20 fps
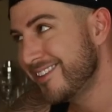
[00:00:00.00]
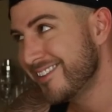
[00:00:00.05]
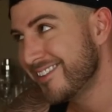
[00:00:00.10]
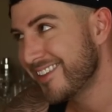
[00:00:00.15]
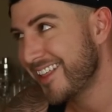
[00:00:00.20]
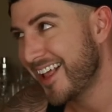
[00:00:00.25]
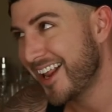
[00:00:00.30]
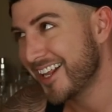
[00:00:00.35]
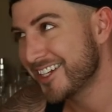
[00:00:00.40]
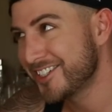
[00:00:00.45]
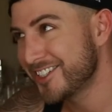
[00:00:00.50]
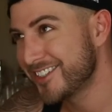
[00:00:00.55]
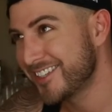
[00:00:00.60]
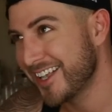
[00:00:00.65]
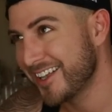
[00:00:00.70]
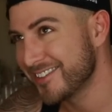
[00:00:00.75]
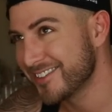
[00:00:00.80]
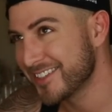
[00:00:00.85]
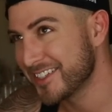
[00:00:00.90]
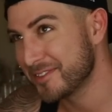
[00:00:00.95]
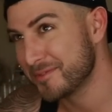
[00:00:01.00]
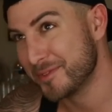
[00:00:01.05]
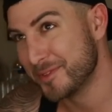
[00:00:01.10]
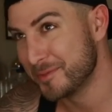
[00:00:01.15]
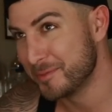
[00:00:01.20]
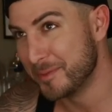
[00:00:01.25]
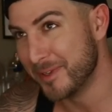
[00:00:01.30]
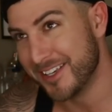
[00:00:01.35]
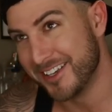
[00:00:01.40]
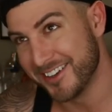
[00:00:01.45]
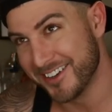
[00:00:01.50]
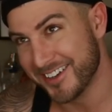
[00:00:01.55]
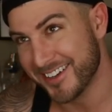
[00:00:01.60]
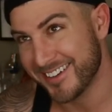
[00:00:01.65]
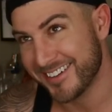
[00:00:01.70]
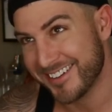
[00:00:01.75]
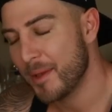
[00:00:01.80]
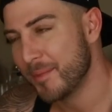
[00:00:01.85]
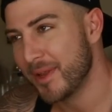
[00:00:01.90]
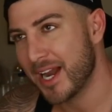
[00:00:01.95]
That actually sounds like it would be good.
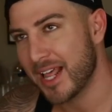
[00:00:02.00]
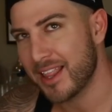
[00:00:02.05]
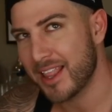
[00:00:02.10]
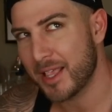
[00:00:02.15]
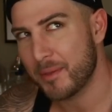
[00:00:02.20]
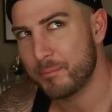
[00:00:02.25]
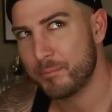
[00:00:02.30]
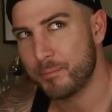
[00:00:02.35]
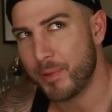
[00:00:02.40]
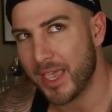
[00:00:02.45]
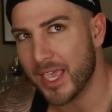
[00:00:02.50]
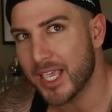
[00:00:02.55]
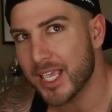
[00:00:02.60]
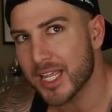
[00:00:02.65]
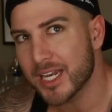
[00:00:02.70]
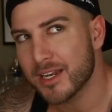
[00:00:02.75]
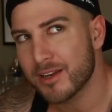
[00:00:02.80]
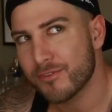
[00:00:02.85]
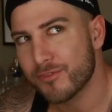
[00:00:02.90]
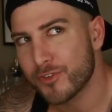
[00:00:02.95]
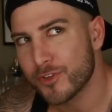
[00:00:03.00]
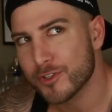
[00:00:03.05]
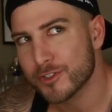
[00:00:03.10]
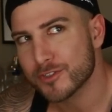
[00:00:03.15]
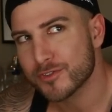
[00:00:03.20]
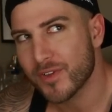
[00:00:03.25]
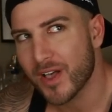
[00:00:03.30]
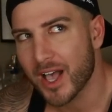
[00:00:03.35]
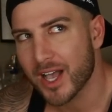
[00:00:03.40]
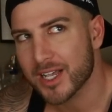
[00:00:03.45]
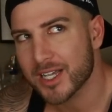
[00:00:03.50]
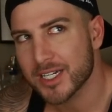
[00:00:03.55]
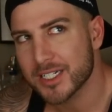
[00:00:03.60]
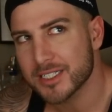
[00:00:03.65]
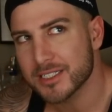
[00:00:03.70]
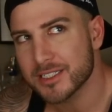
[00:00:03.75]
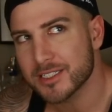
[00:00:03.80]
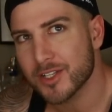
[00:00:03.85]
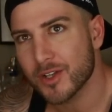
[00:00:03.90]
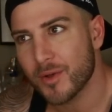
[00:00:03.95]
I mean, I like bacon-infused
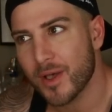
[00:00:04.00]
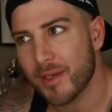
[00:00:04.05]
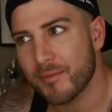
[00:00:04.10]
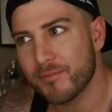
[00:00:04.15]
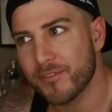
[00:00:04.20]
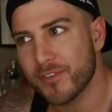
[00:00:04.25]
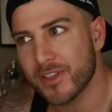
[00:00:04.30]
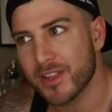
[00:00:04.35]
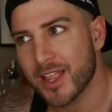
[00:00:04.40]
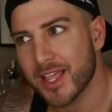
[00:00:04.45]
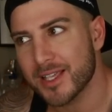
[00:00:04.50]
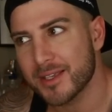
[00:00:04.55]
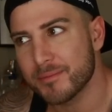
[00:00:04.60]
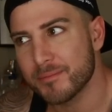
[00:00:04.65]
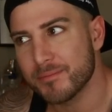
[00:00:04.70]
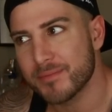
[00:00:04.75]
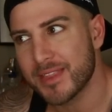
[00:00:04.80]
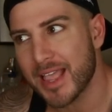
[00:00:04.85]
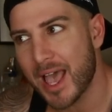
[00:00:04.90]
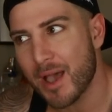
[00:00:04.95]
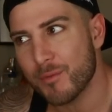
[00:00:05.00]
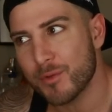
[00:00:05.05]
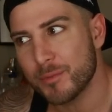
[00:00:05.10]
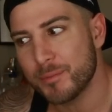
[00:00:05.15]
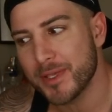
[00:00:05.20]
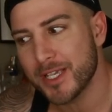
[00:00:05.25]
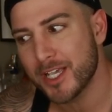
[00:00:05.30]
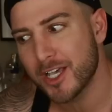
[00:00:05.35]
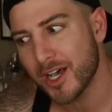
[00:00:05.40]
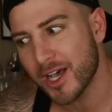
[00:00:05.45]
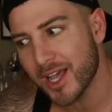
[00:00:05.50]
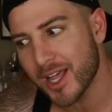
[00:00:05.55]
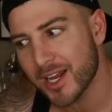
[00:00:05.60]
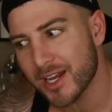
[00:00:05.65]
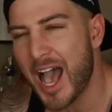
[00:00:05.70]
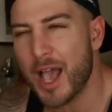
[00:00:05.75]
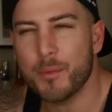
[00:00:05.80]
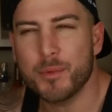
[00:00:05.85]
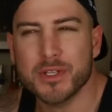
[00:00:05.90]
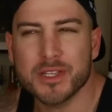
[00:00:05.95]
vodka, so I feel like that would be good.
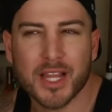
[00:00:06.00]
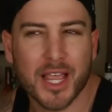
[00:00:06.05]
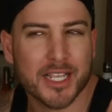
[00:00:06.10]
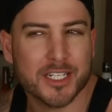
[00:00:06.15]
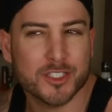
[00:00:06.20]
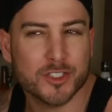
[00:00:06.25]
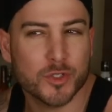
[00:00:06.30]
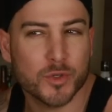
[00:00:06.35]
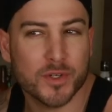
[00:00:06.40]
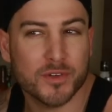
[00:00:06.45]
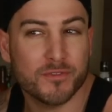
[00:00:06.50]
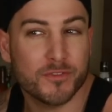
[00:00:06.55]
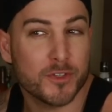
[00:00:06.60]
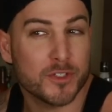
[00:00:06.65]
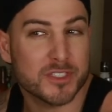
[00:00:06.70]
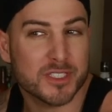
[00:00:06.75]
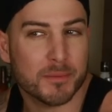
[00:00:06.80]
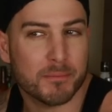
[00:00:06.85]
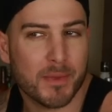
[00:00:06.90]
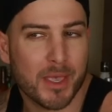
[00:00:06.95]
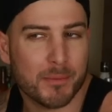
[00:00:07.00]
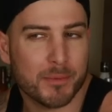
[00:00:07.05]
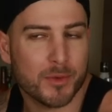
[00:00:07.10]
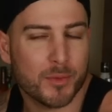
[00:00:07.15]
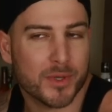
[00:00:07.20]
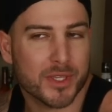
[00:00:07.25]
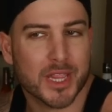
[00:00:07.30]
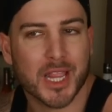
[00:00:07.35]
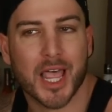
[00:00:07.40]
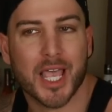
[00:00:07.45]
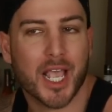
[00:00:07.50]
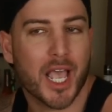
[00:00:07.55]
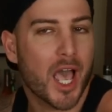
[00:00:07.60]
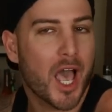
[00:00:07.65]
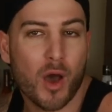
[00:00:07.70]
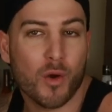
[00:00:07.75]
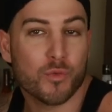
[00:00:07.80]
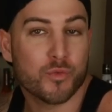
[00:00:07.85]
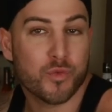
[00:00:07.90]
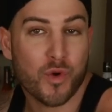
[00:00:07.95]
I would like to infuse it maybe with like
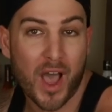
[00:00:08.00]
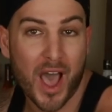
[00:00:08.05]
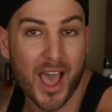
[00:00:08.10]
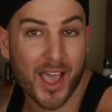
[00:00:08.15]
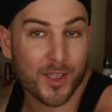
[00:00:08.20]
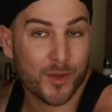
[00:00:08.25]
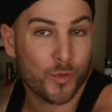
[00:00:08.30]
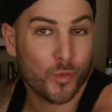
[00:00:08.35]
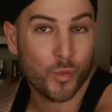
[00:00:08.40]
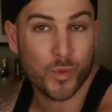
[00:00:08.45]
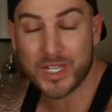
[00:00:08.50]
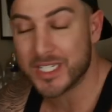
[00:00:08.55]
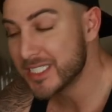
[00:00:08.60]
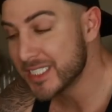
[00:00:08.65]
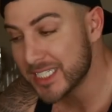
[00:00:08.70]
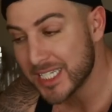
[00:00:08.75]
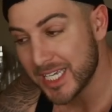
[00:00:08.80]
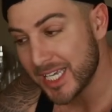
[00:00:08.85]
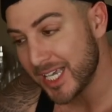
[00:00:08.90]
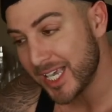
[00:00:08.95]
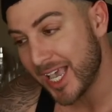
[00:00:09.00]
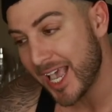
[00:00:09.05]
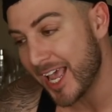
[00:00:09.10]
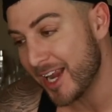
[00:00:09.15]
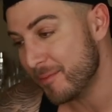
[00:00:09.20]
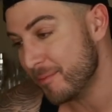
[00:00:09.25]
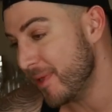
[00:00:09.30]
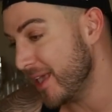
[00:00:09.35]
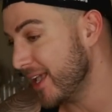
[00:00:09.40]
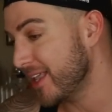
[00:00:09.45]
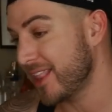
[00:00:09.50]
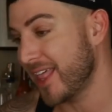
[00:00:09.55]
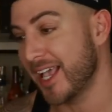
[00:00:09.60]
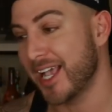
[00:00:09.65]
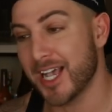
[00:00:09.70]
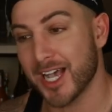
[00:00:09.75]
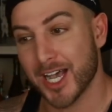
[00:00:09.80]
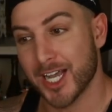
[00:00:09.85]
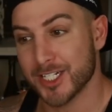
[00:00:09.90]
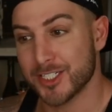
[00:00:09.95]
a rye whiskey and make
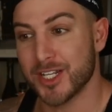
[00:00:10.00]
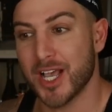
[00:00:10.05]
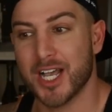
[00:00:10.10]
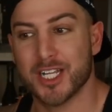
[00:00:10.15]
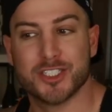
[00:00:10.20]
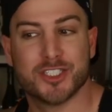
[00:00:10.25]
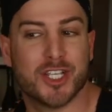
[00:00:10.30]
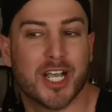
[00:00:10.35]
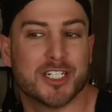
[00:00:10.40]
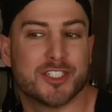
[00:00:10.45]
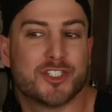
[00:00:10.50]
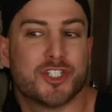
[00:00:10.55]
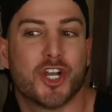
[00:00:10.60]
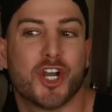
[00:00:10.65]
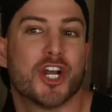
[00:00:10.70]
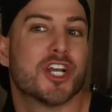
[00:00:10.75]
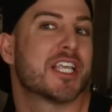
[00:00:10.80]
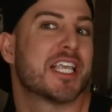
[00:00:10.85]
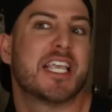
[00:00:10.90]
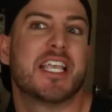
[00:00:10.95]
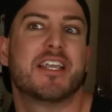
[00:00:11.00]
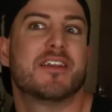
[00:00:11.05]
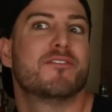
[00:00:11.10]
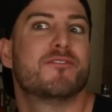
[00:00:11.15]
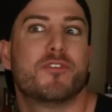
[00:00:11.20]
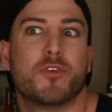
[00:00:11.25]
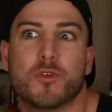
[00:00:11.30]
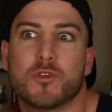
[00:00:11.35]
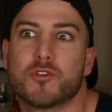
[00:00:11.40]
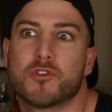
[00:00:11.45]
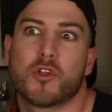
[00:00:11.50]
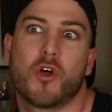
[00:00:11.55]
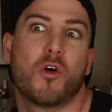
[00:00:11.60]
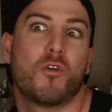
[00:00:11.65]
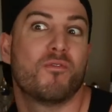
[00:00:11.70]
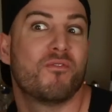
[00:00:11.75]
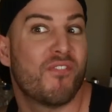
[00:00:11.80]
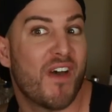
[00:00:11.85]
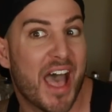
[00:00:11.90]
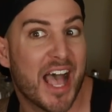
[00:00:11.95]
like a, a, a turkey-infused
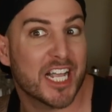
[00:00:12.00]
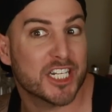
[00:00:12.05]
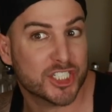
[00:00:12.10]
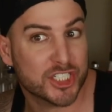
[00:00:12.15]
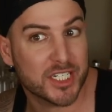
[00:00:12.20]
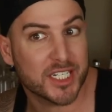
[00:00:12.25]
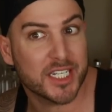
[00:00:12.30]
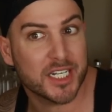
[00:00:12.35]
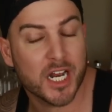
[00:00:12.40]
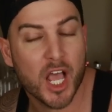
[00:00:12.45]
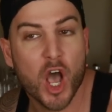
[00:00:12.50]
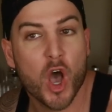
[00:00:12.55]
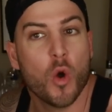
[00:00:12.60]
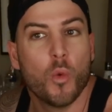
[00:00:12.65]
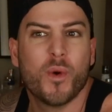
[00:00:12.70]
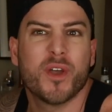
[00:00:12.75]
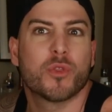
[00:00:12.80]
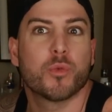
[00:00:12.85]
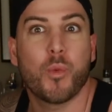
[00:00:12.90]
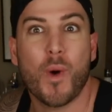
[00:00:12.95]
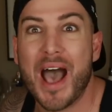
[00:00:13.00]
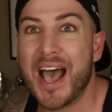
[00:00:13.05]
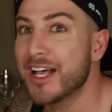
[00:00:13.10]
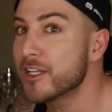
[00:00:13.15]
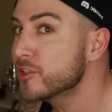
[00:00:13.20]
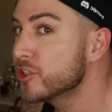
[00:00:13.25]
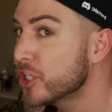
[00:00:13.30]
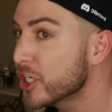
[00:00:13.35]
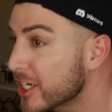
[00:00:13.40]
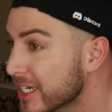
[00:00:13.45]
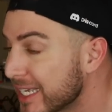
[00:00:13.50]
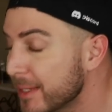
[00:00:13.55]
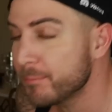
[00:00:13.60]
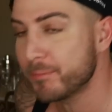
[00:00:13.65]
old-fashioned with wild turkey,